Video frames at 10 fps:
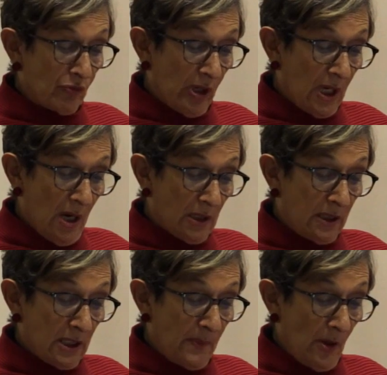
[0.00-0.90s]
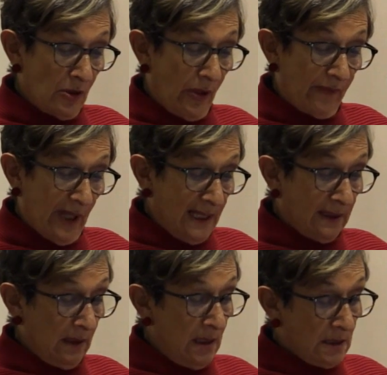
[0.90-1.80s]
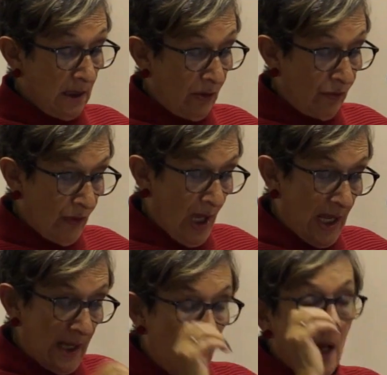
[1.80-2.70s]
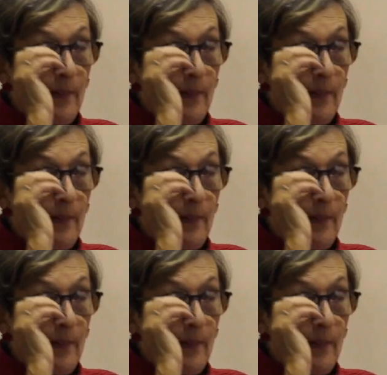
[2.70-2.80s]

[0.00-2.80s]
was regarded as both vital in its own right,